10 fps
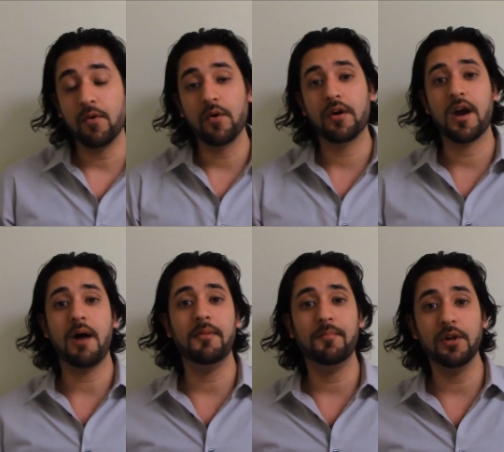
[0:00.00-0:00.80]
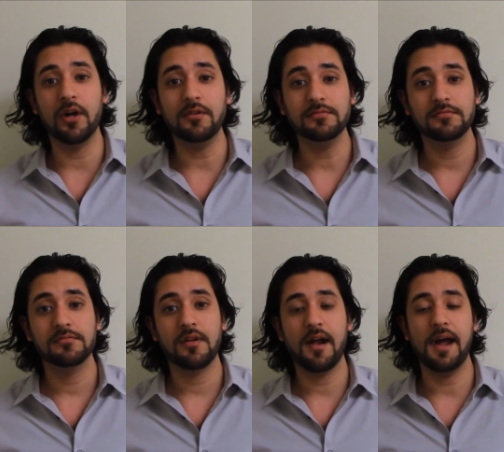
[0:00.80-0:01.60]
Or comment below
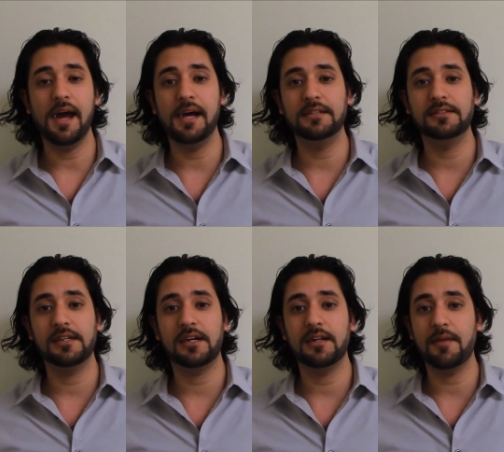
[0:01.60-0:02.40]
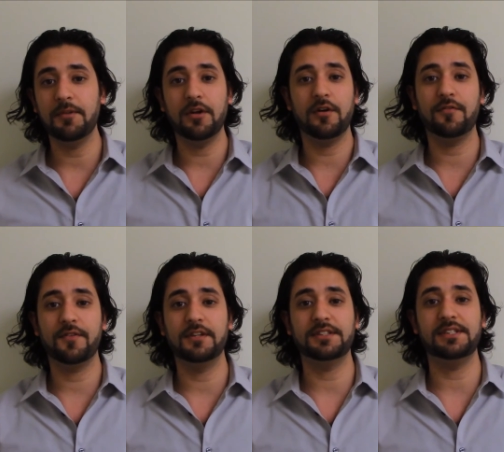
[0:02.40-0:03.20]
and uh, let me know if
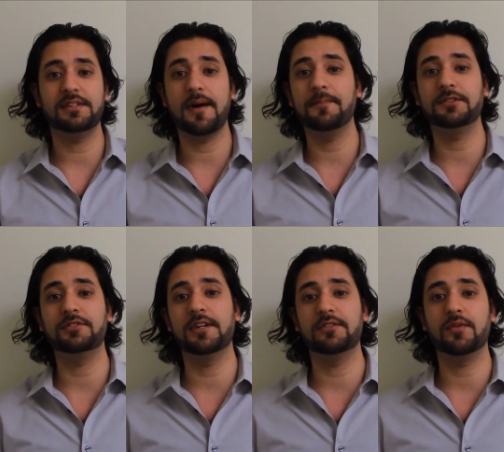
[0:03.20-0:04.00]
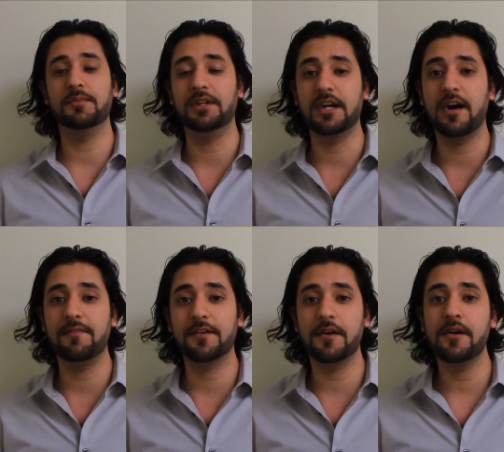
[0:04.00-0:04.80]
there's any topics you guys want me to
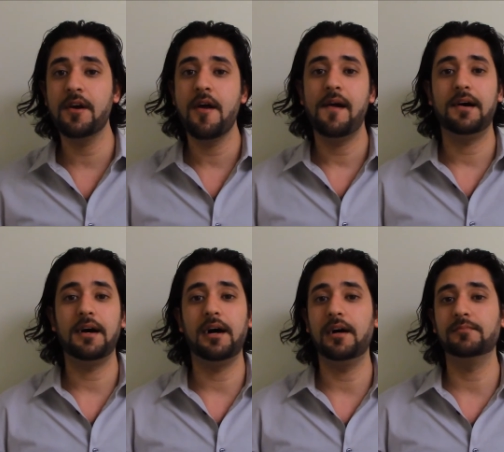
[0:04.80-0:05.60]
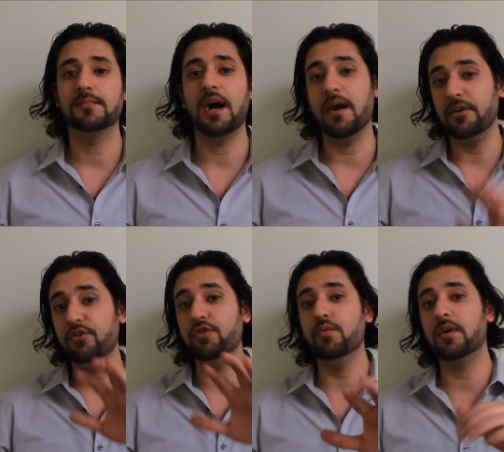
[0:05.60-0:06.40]
cover. Um, I
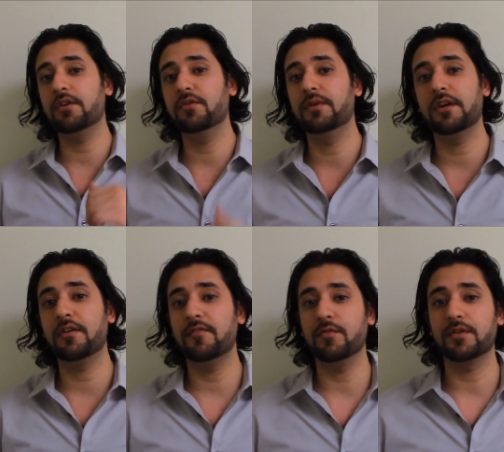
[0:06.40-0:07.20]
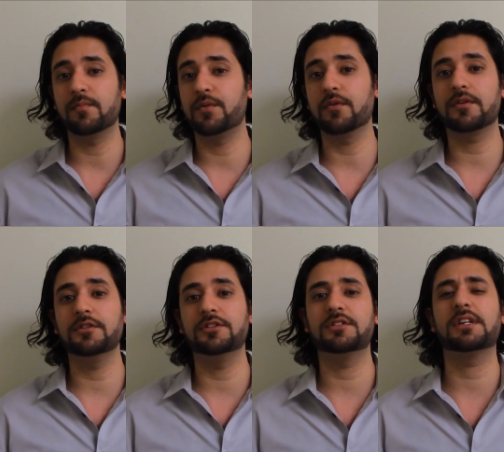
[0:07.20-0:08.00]
do want to do an interview with the
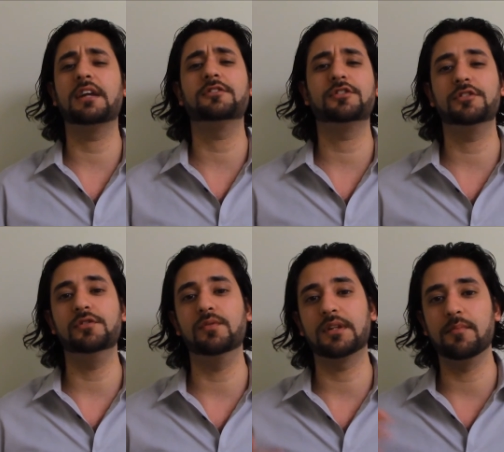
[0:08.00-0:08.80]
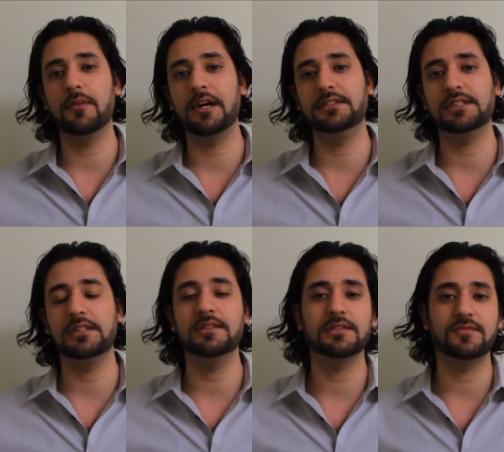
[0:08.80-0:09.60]
broker just to kind of show you what the
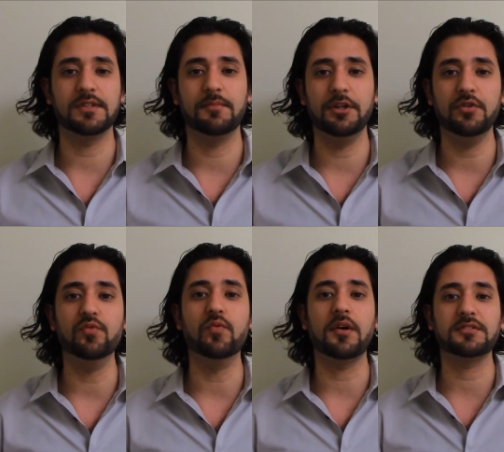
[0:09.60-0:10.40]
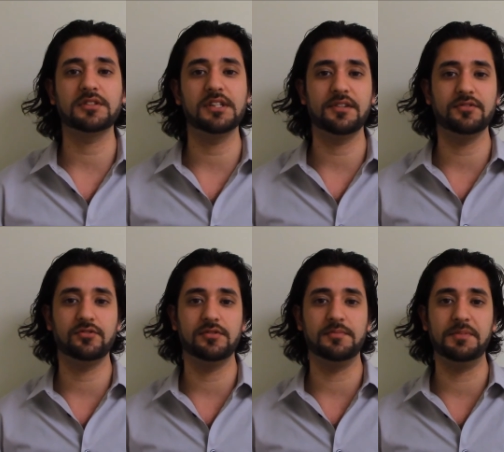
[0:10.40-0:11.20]
mindset is of somebody who wants to get
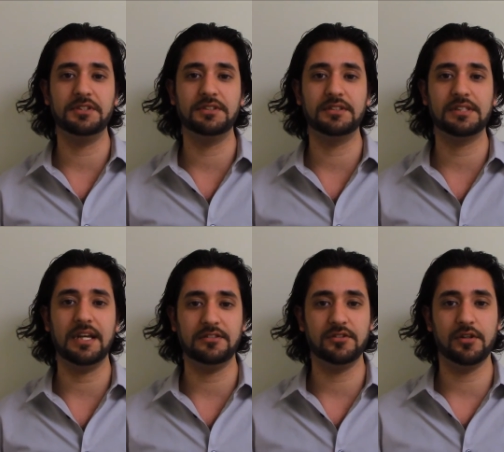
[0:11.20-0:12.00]
into the business as an